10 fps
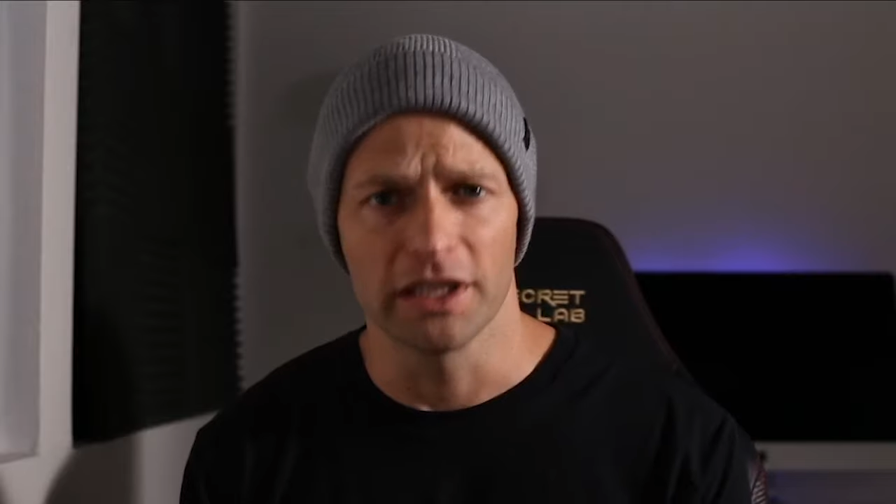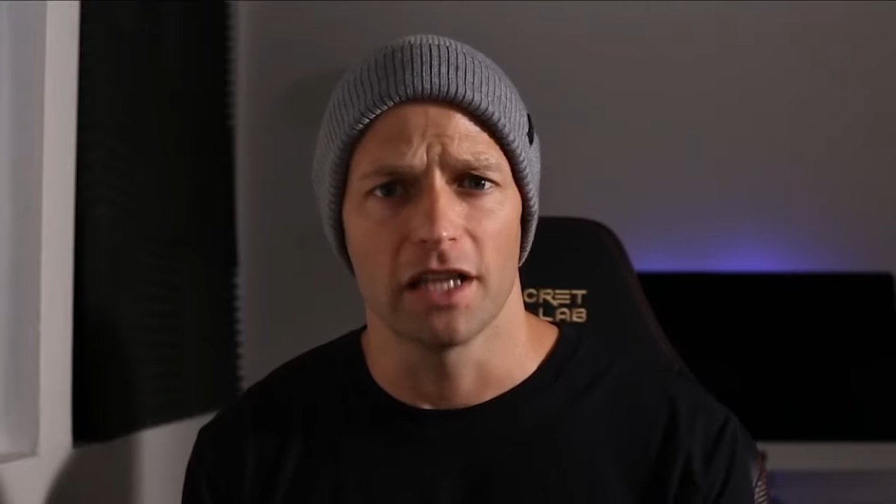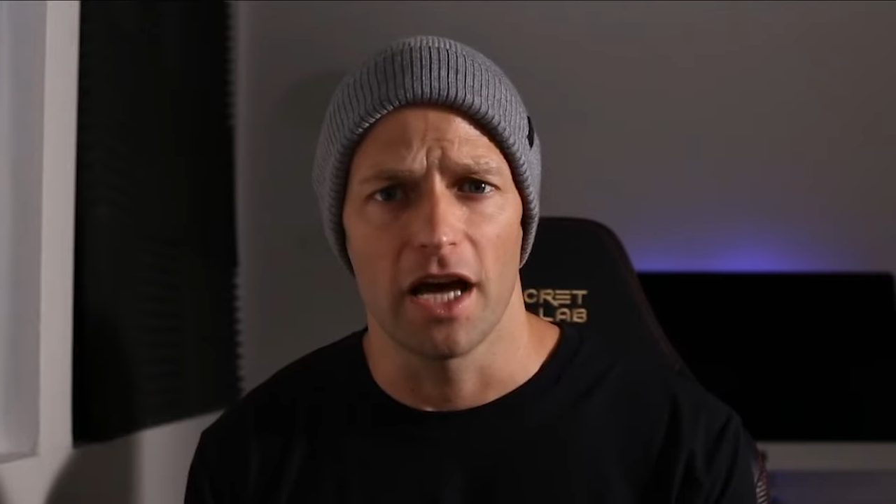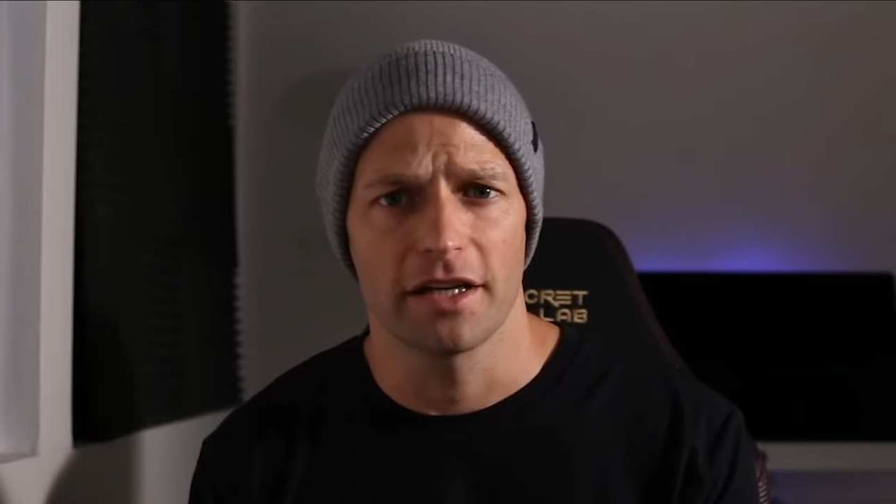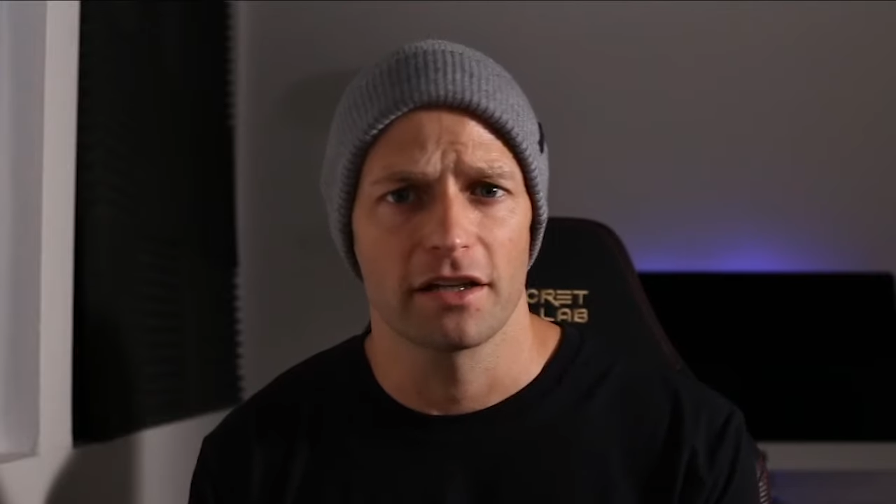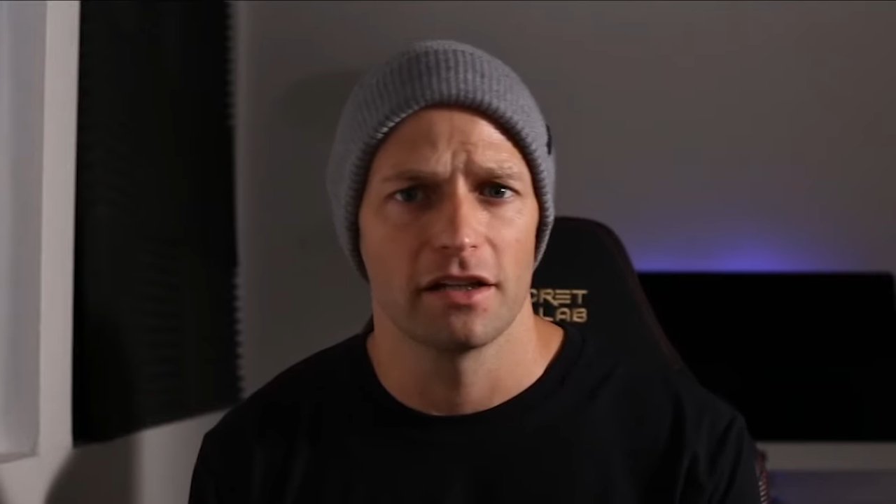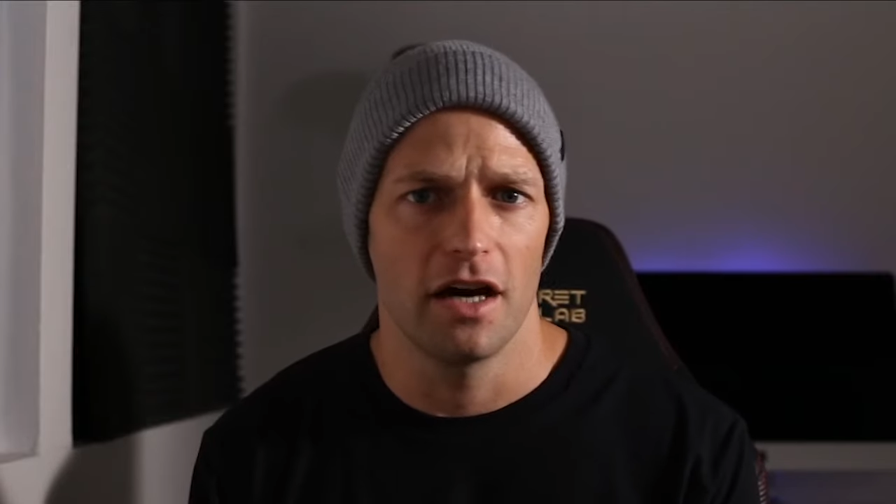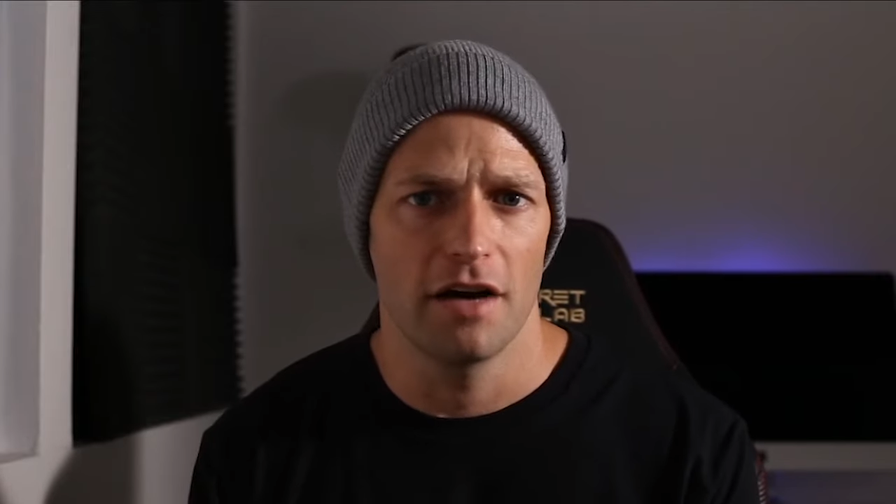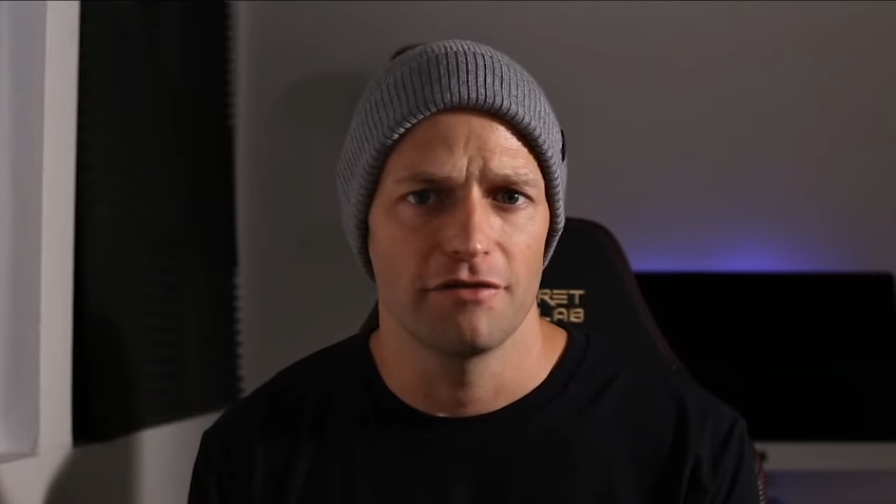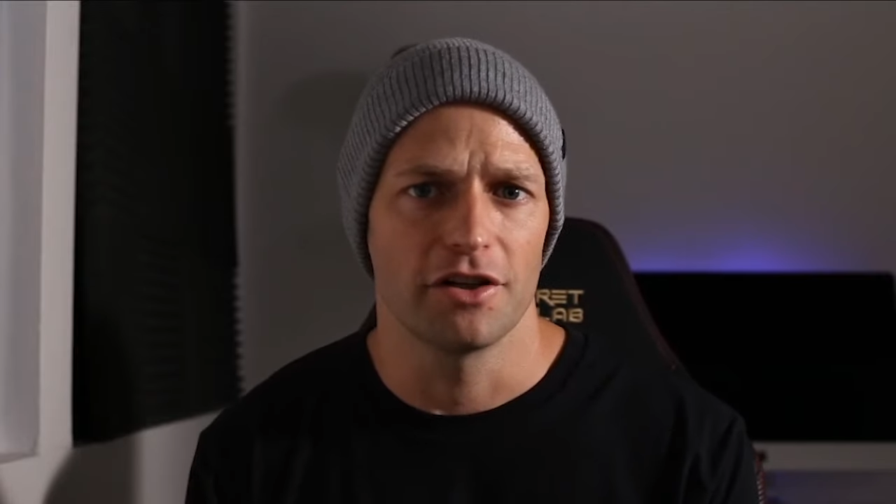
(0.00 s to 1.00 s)
like
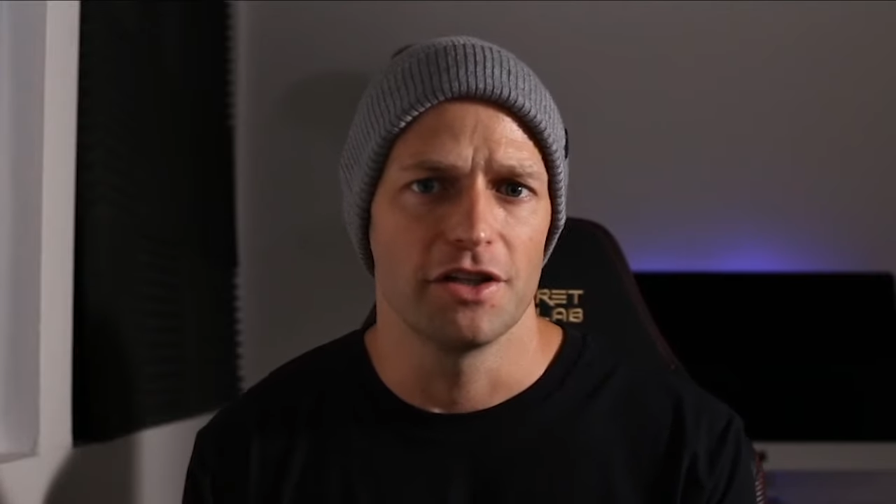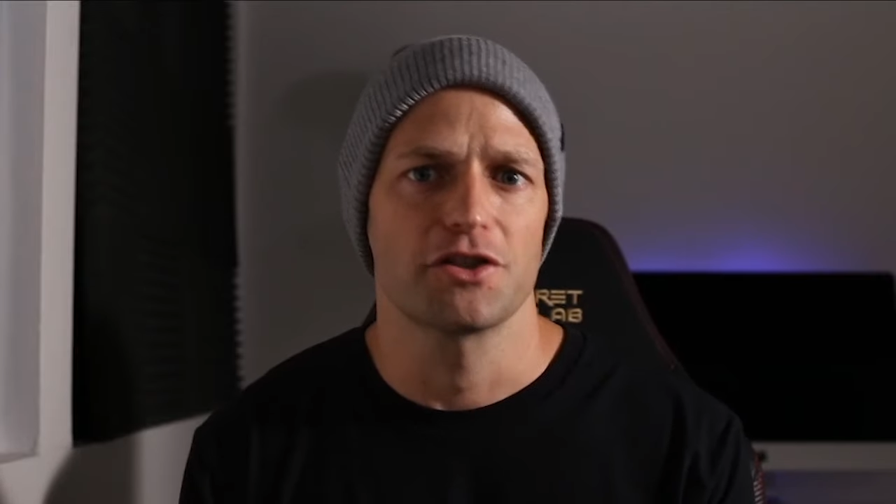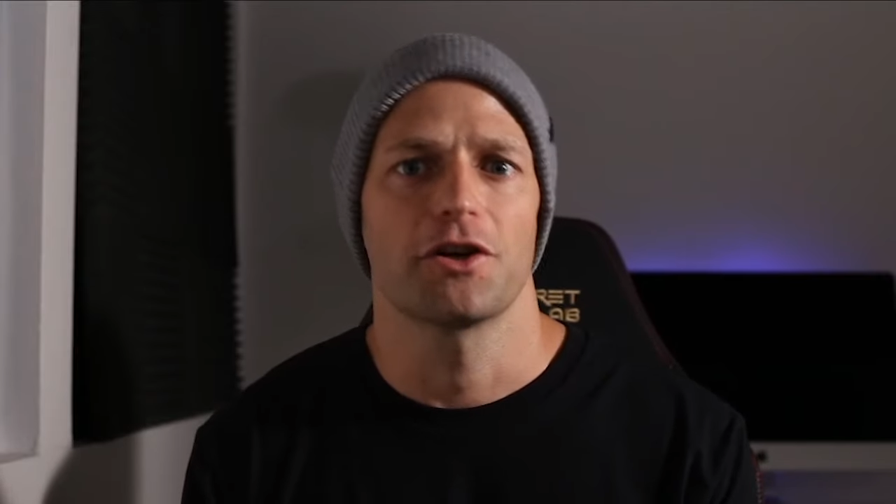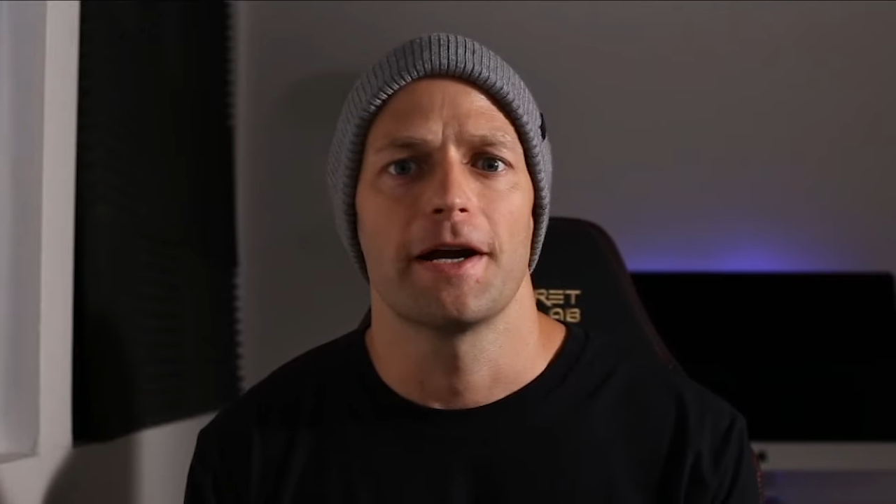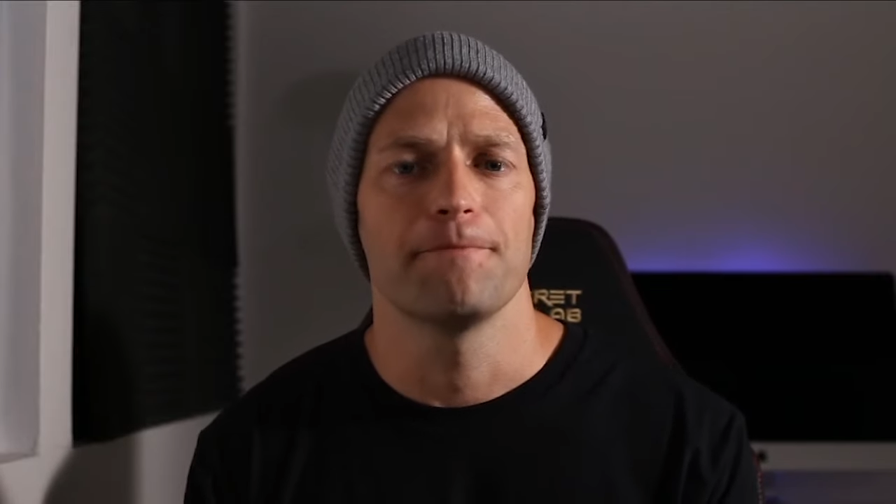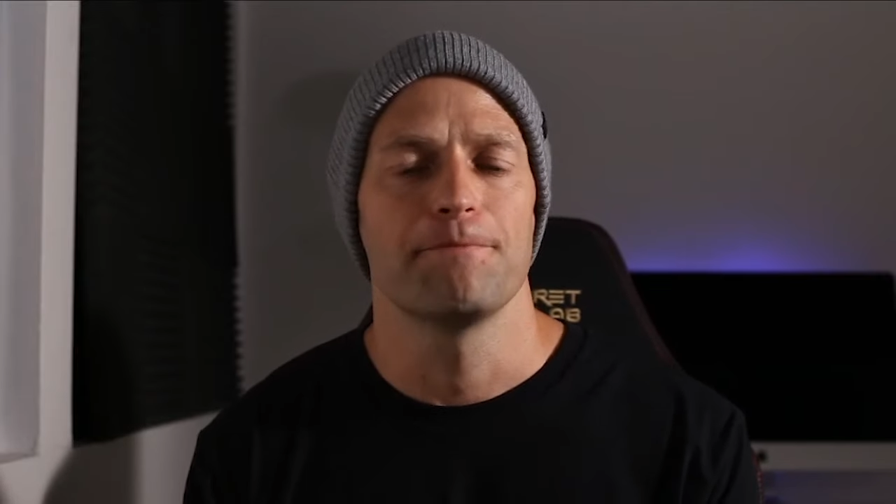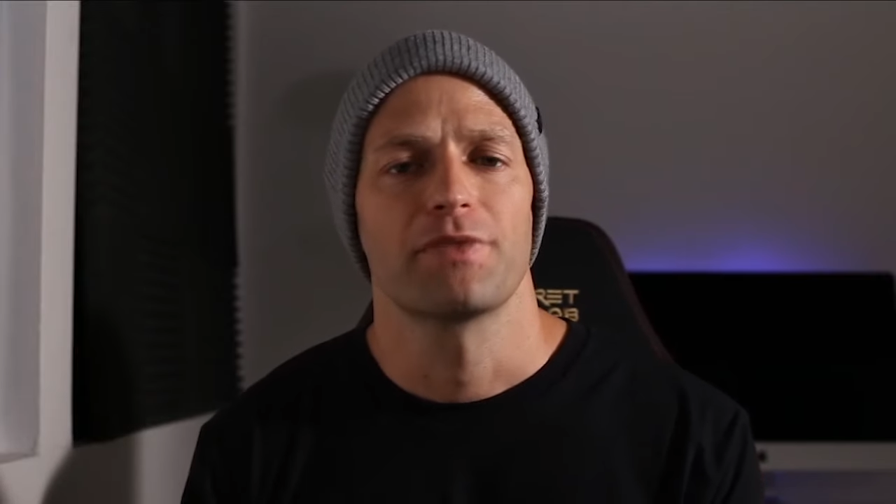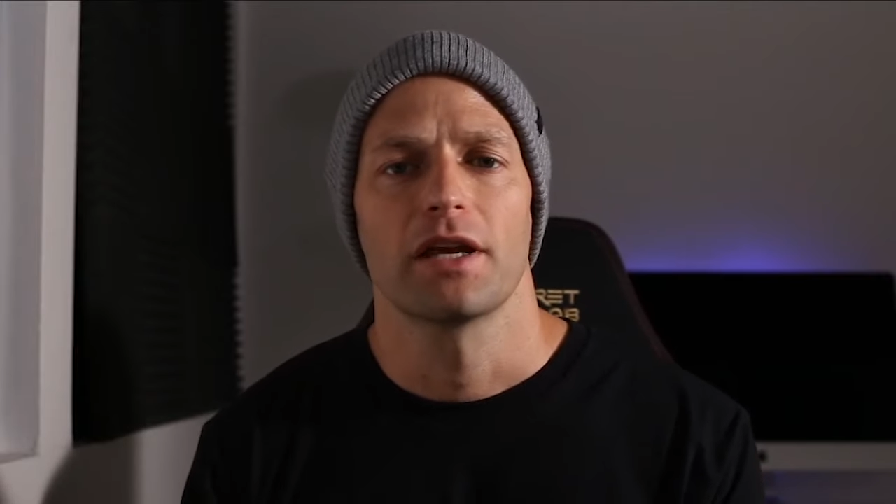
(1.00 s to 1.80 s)
uh, for Instagram.